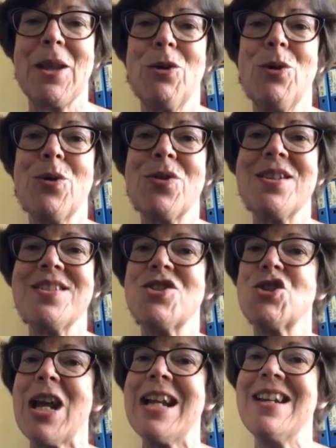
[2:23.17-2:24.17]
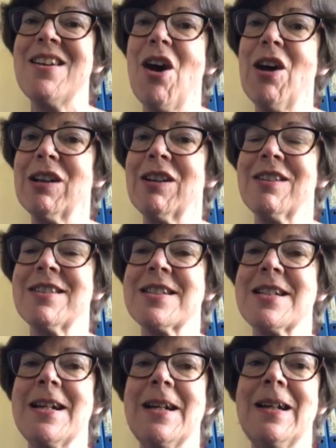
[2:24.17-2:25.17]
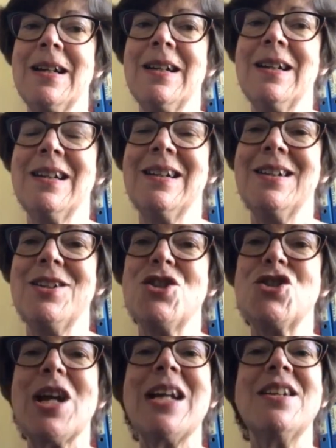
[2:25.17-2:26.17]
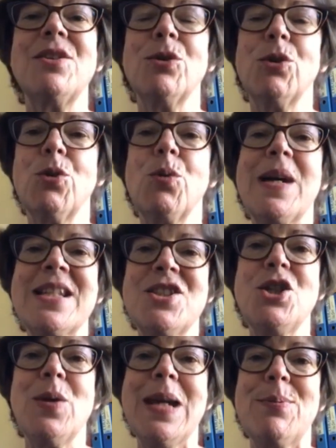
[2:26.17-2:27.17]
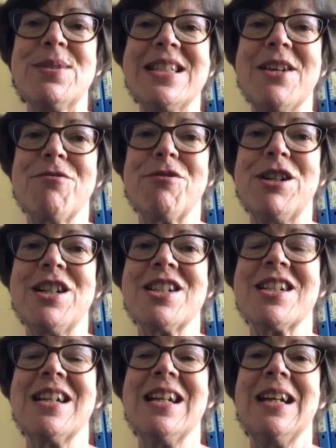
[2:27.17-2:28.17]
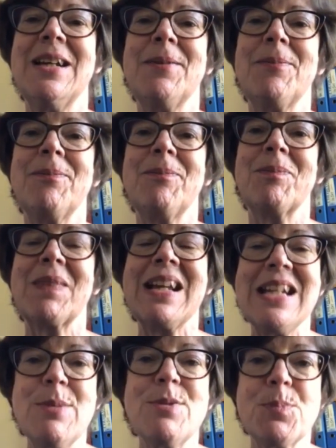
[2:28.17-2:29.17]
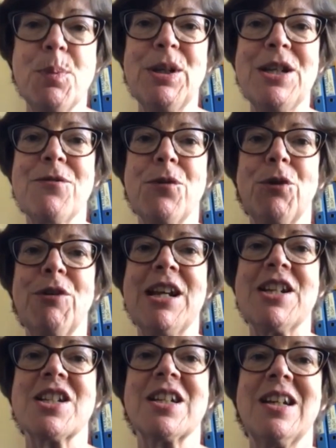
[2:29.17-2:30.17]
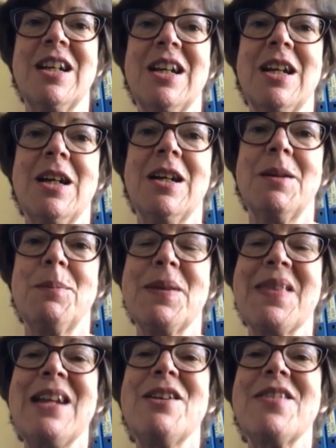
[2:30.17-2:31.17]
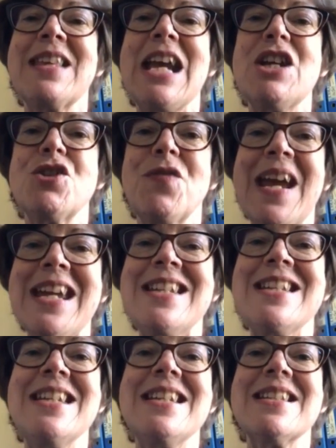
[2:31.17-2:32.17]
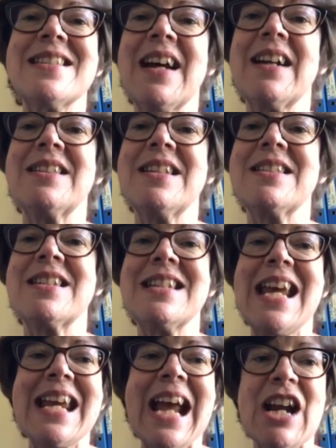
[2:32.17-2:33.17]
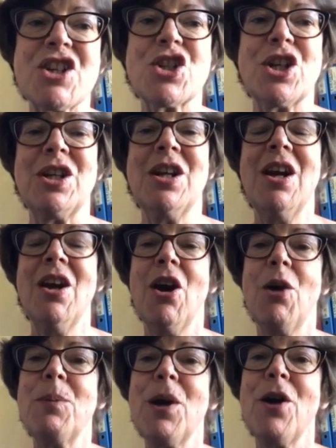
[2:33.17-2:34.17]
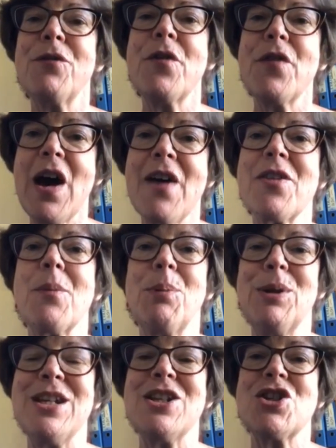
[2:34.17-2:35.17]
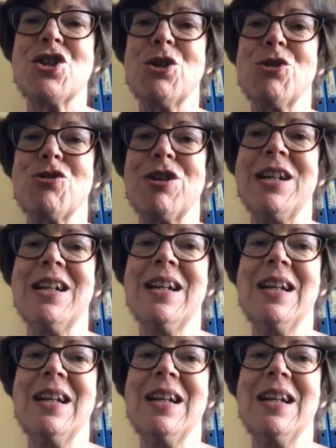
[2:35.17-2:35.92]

Or there's Jaylen Arnold. Jaylen always knew he was different, and he was bullied for it but then at the age of eight he decided to take action on behalf of other bullied children